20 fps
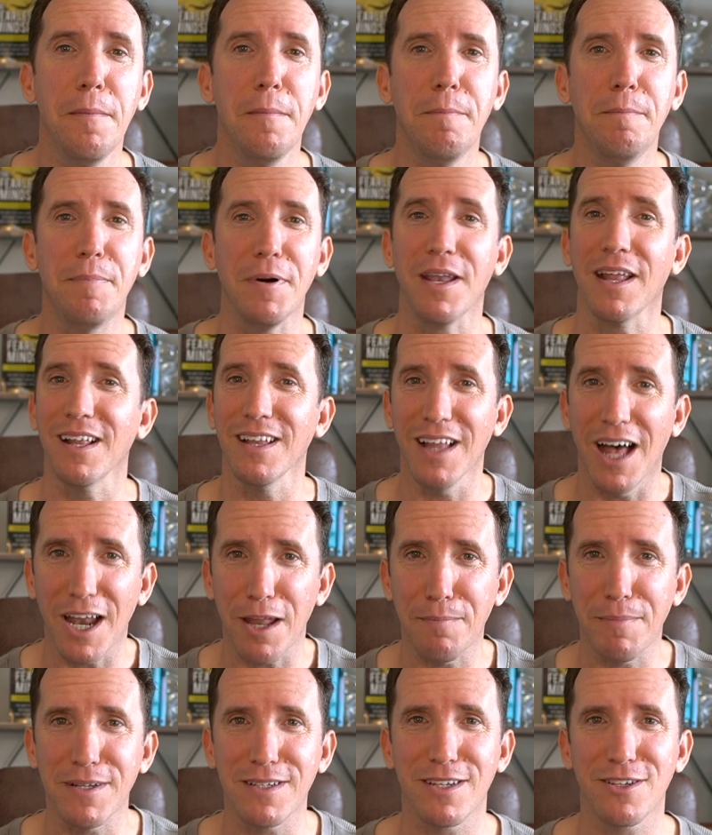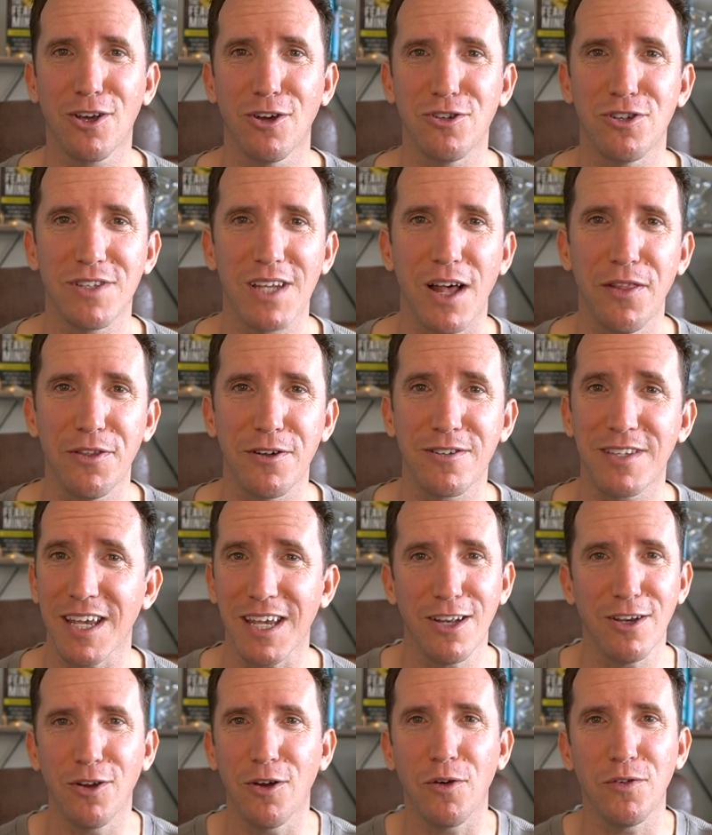But a lot of business coaches out there say
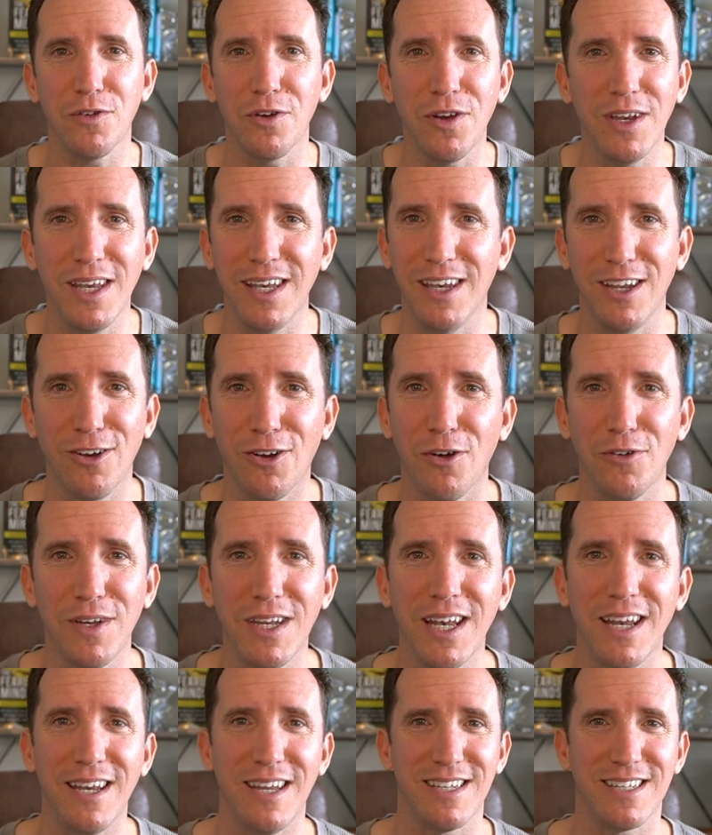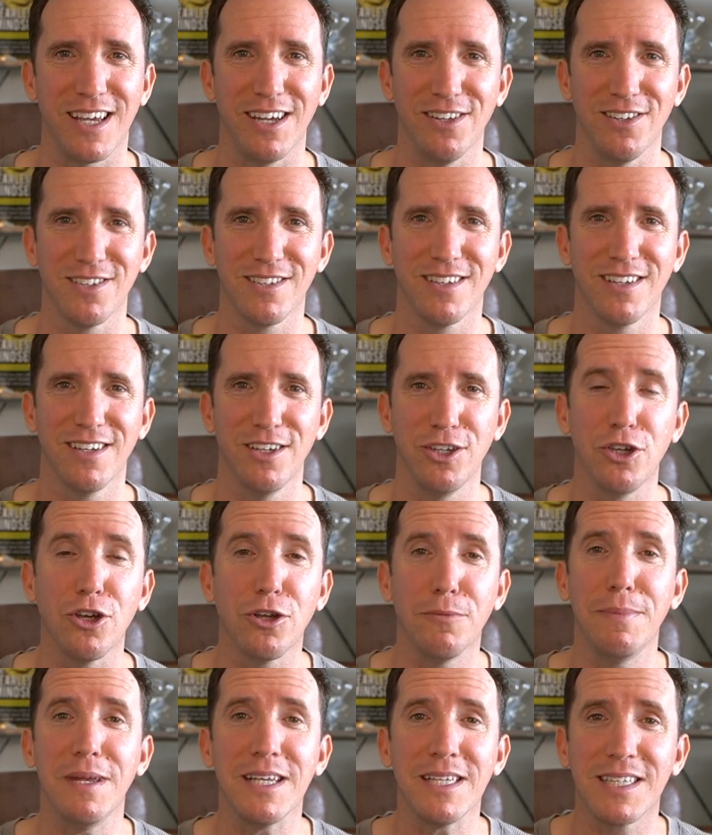you don't need any skills. You
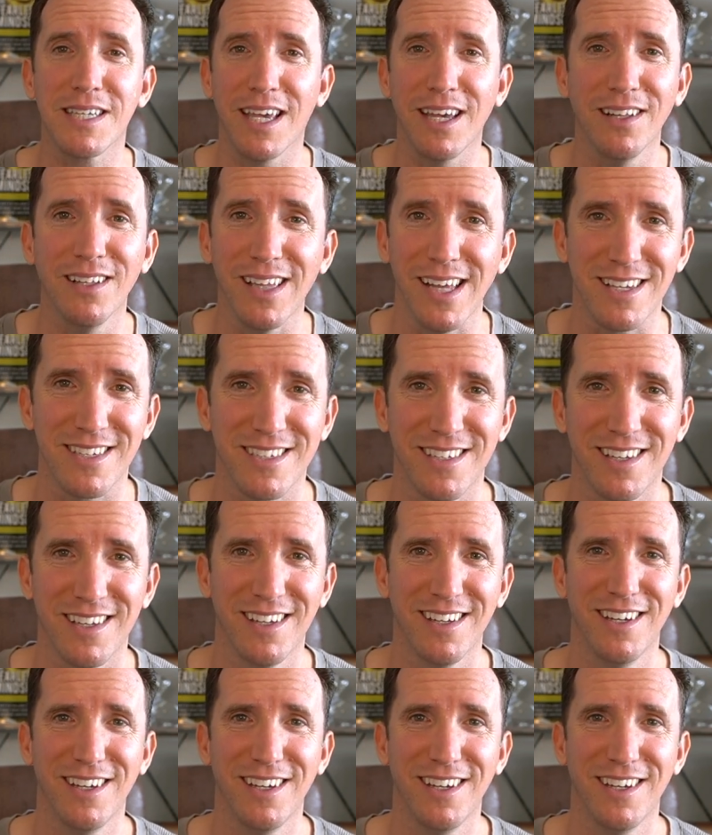could be skillless.